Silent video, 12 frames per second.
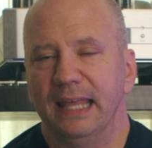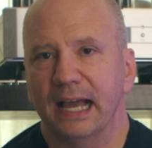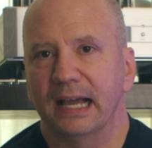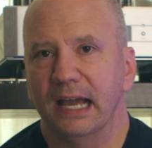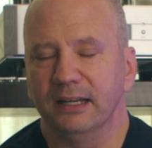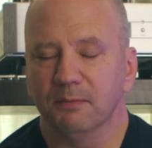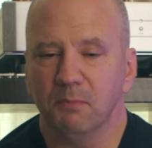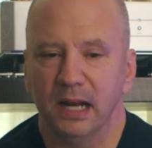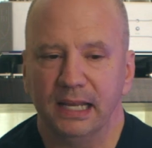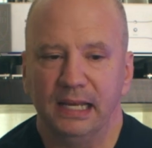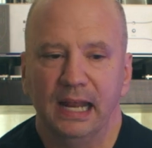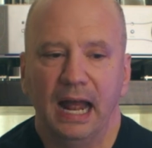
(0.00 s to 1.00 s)
that kind of
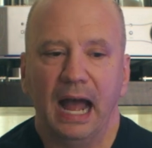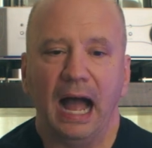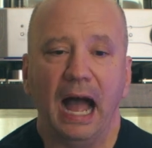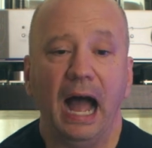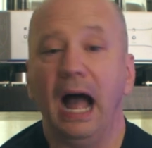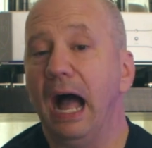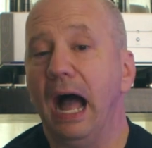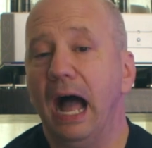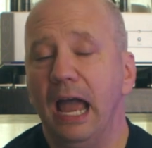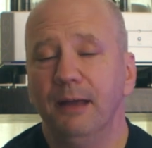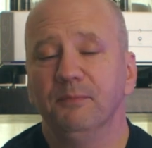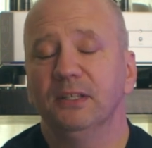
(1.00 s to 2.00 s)
money.
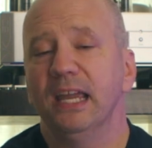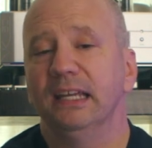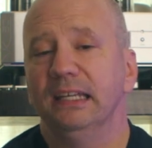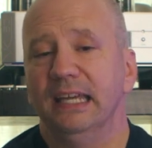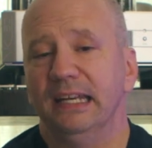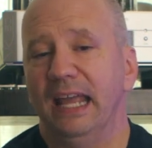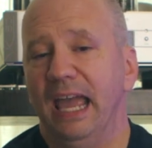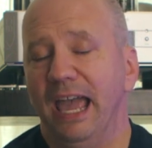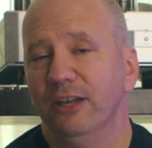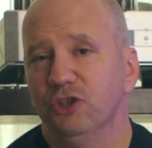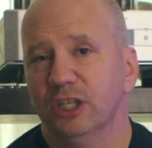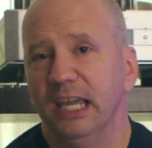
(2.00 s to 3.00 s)
I am taking an
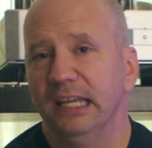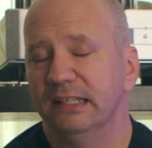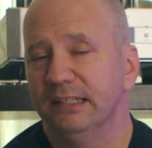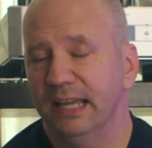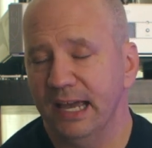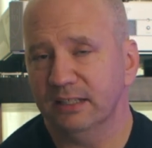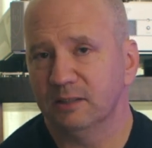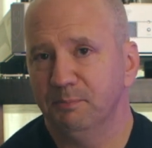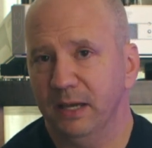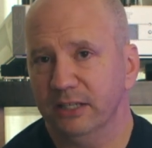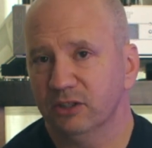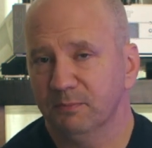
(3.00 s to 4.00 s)
educated guess
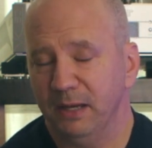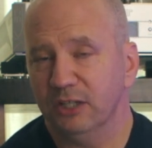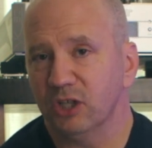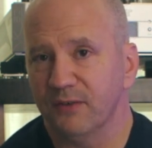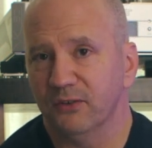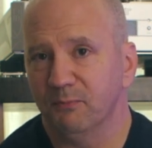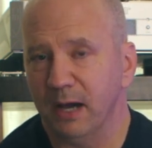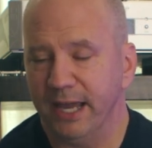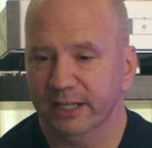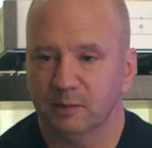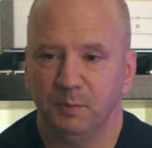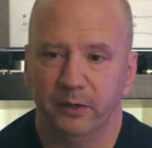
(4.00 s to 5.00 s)
based off of my
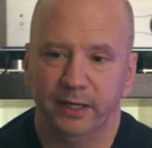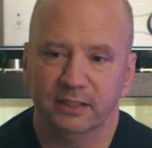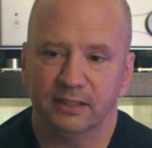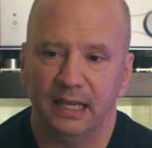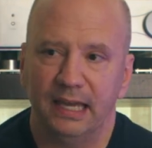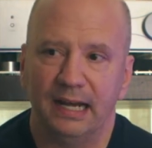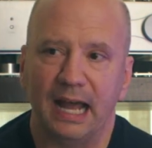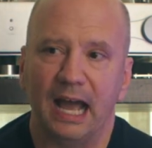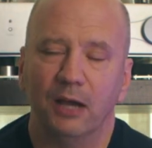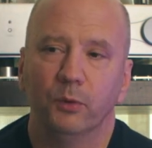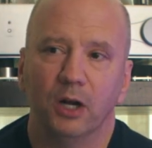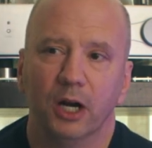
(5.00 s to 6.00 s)
experience, and
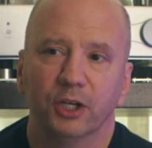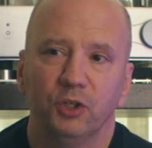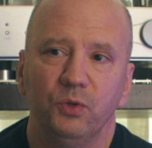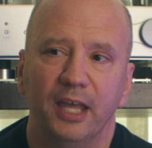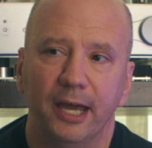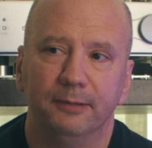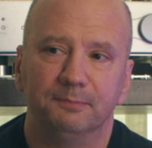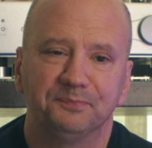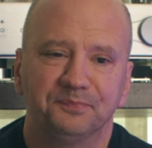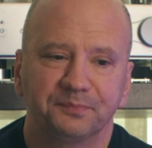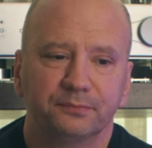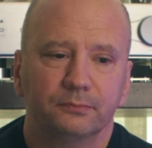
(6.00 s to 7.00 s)
I would argue that
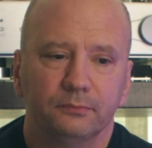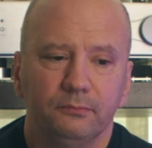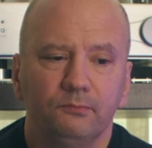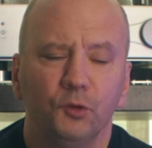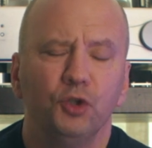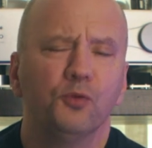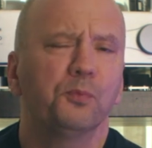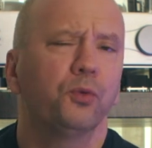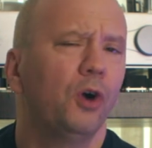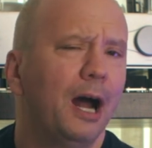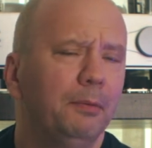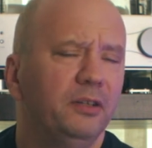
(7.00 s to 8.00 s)
you
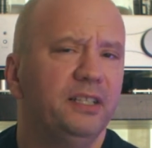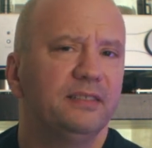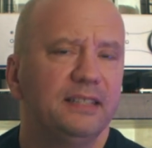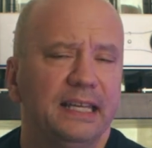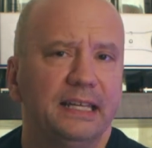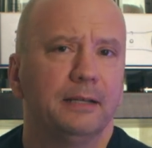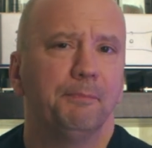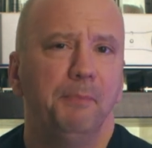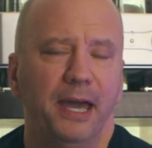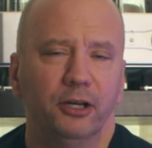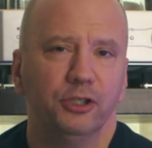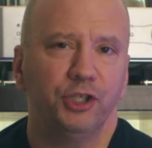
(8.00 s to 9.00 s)
probably stand a
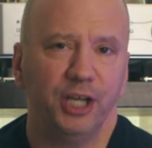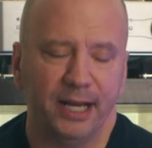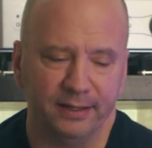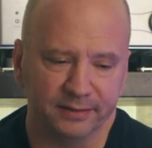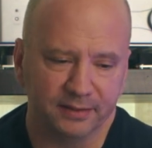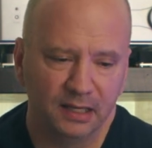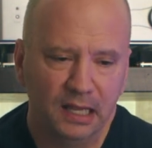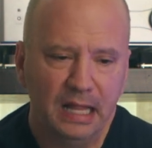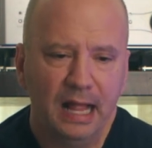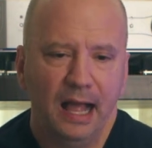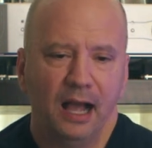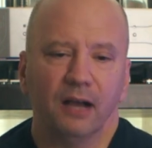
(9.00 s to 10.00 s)
better chance
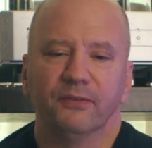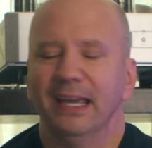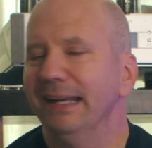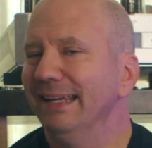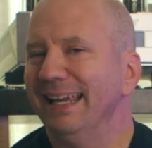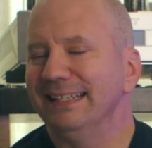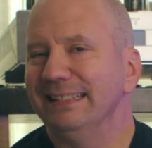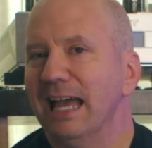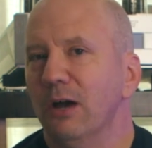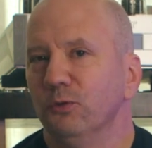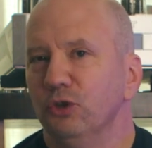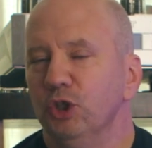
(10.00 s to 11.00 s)
of getting a
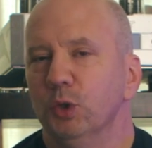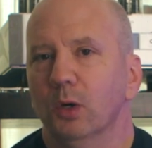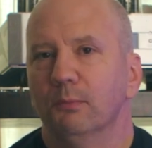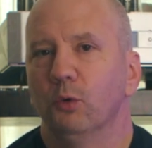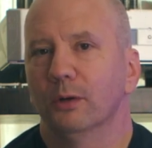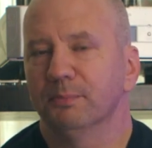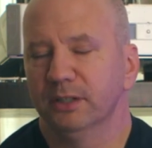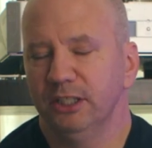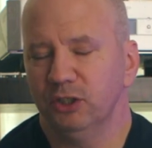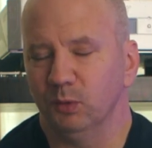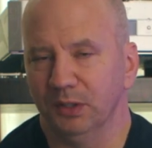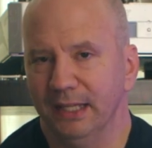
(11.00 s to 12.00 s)
sound you are more
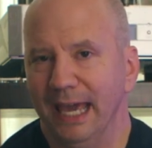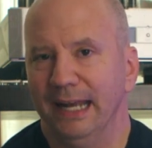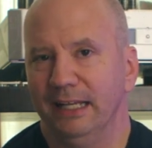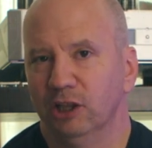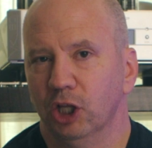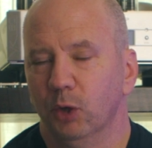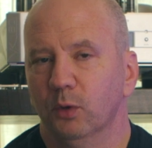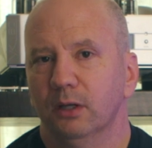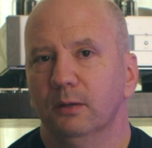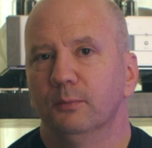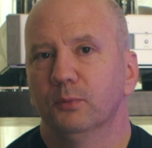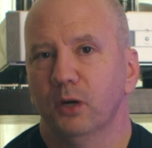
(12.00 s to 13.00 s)
pleased with at a
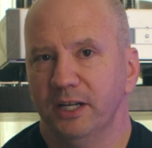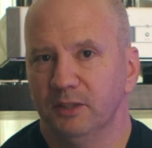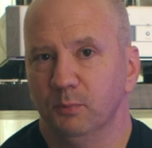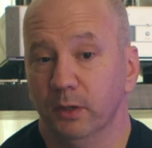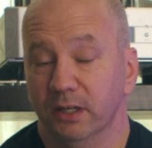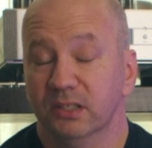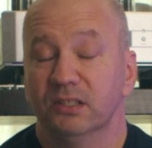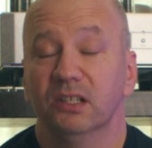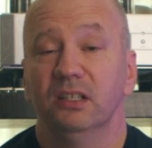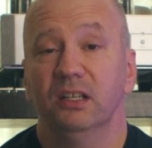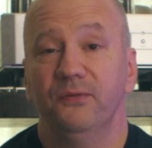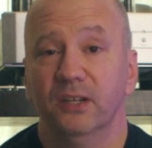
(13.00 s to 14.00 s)
lower price point, a
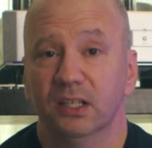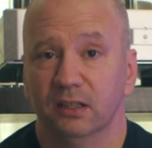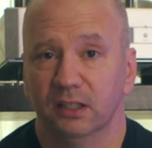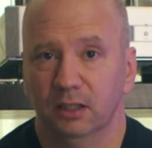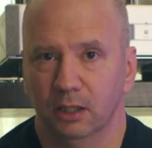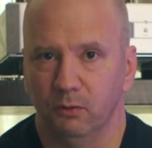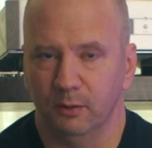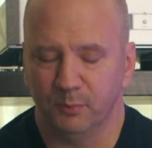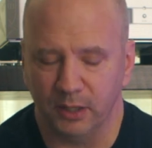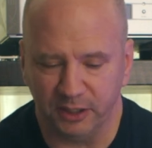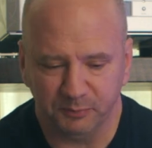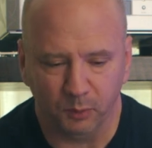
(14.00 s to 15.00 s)
significantly lower
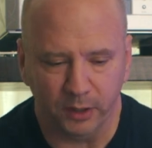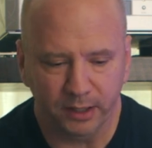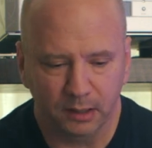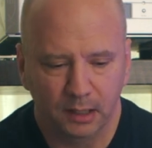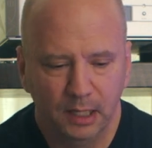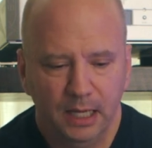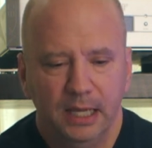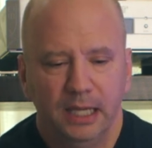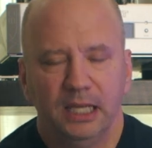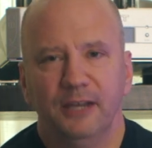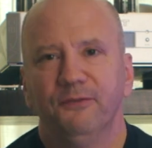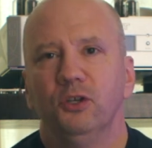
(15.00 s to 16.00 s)
price point,
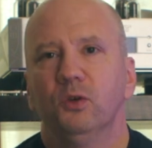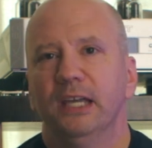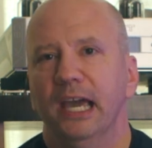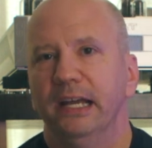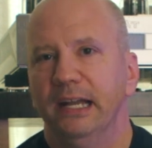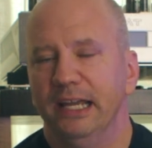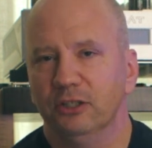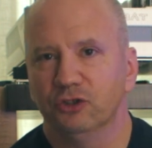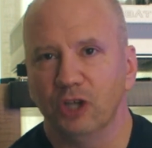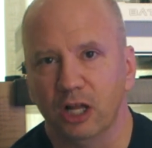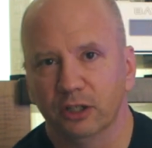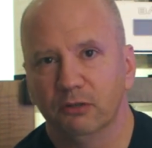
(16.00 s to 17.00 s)
if you get a
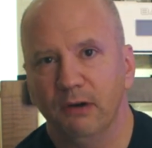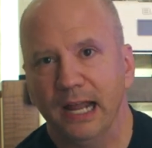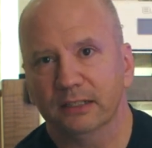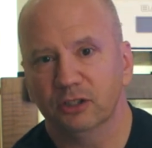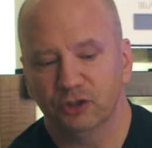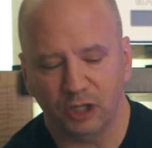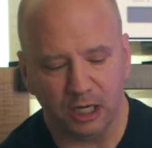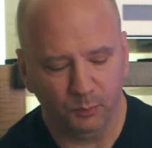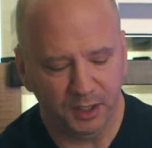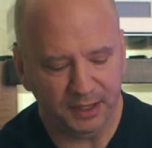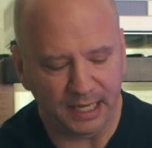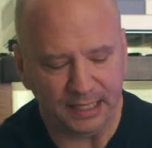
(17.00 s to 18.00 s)
solid rack to start
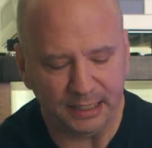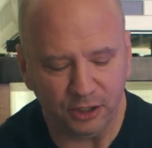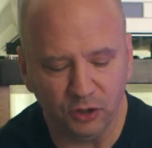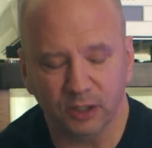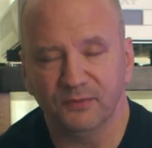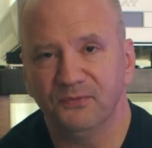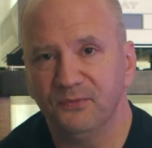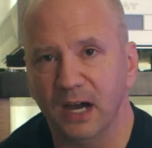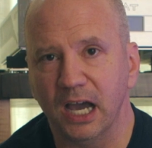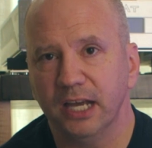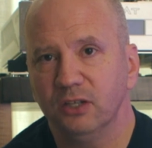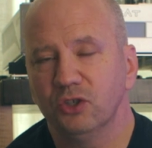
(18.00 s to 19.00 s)
with, and then you can
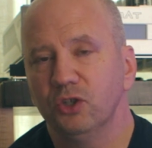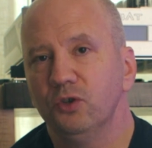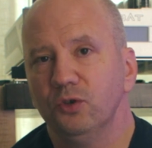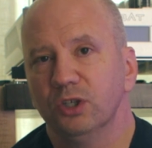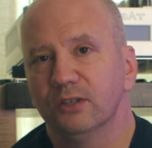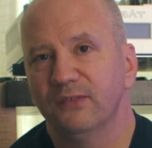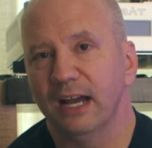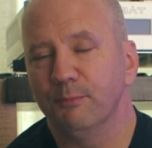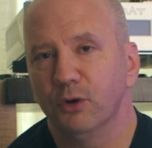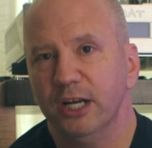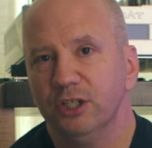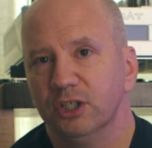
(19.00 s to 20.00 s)
fine-tune your
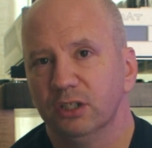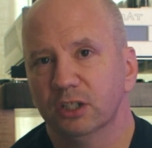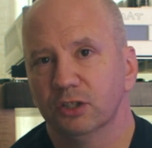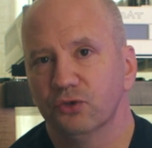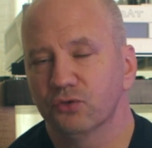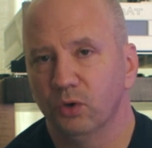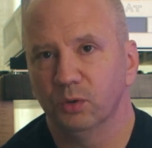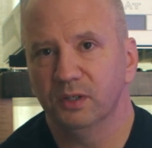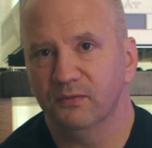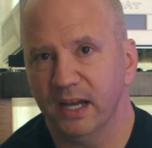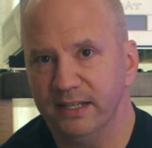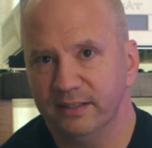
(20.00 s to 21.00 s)
vibration control
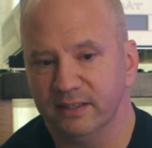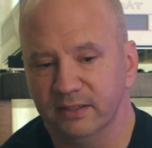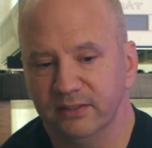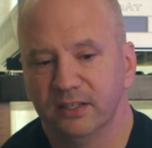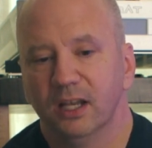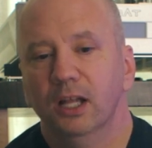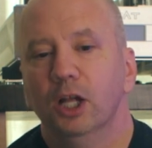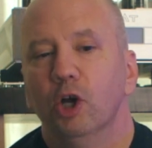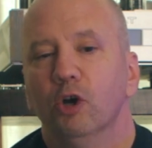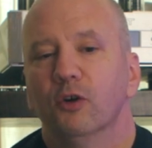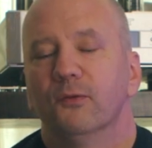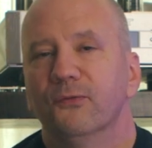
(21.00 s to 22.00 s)
devices,
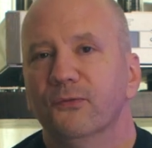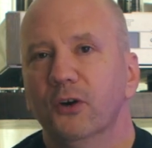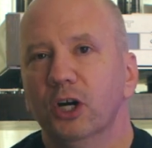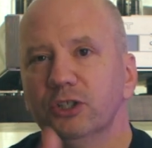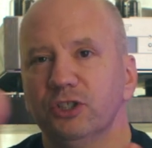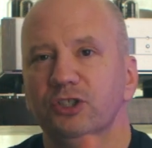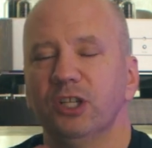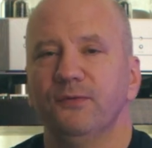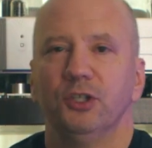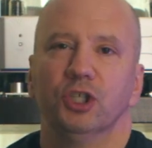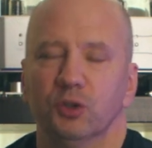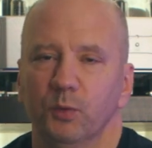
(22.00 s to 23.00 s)
versus if
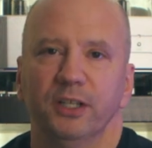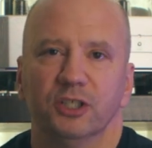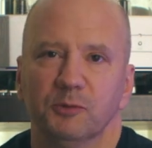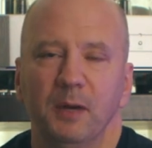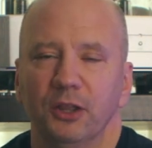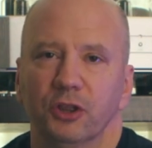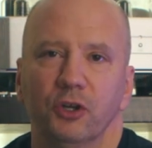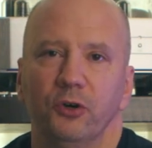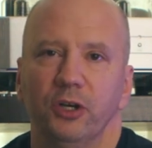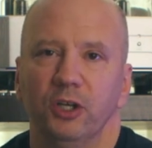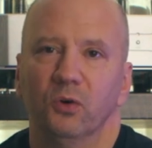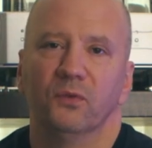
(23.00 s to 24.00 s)
you just went and spent
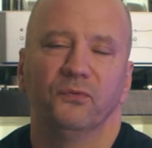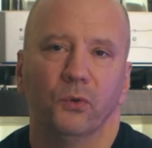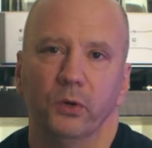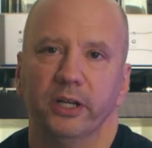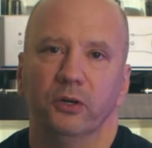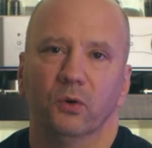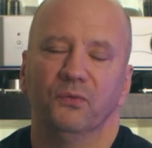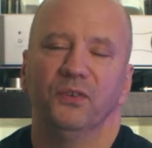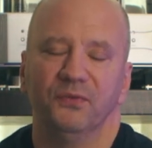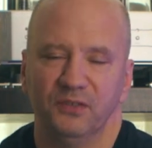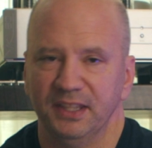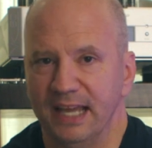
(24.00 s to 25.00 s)
$30,000 or $40,000 or
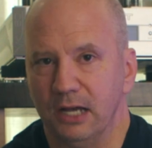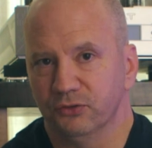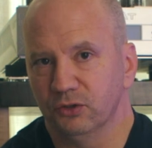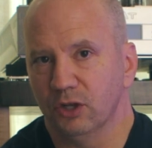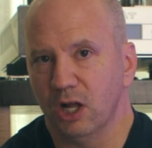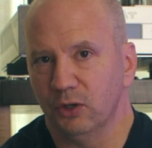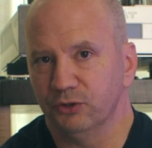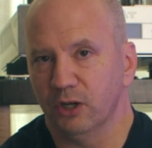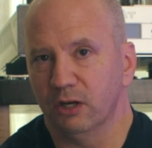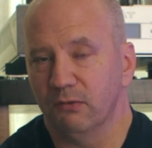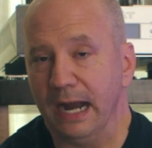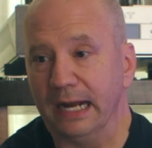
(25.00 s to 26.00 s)
$50,000
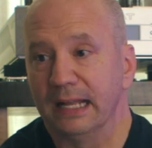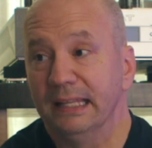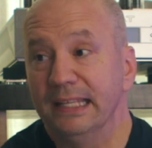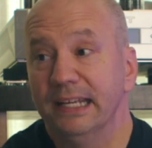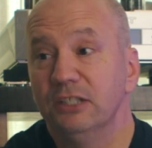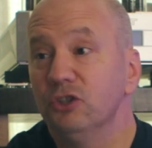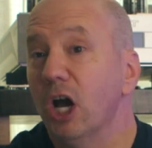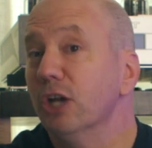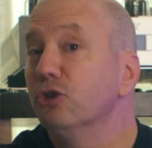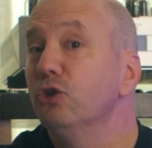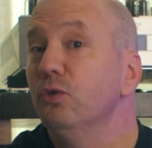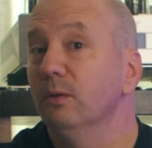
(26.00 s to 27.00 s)
on a rack that is
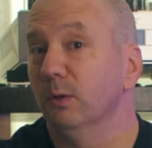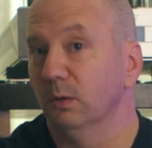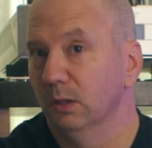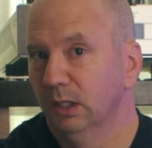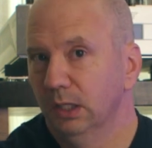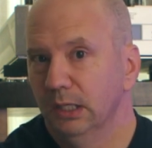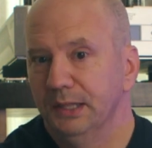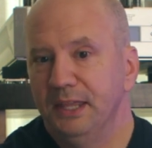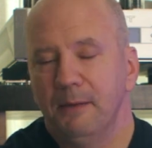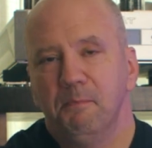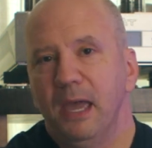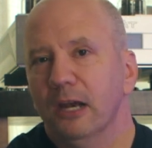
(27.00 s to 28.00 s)
not tunable,
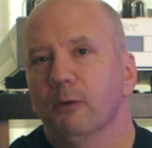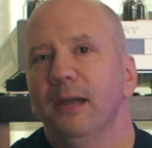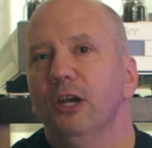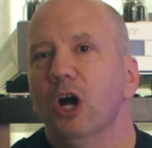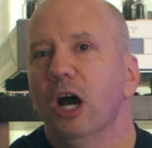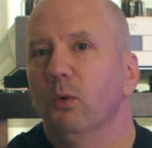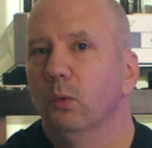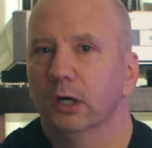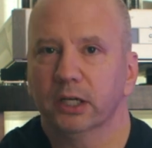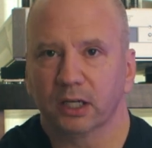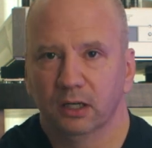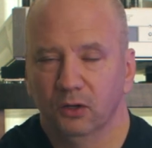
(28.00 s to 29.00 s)
that may or may not
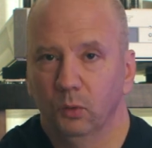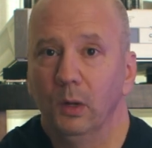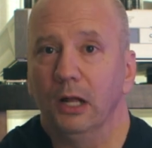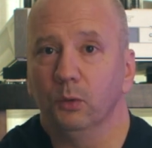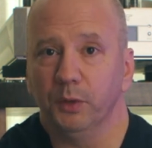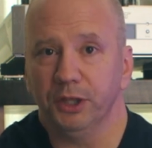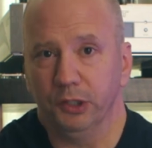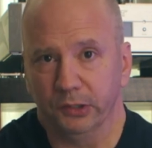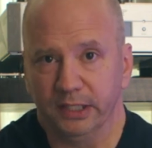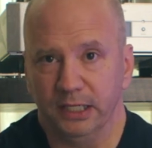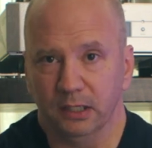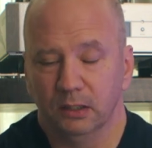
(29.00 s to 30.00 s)
work well with your
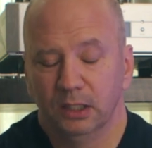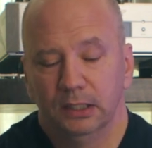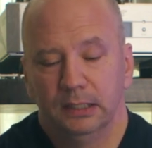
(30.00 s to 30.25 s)
gear.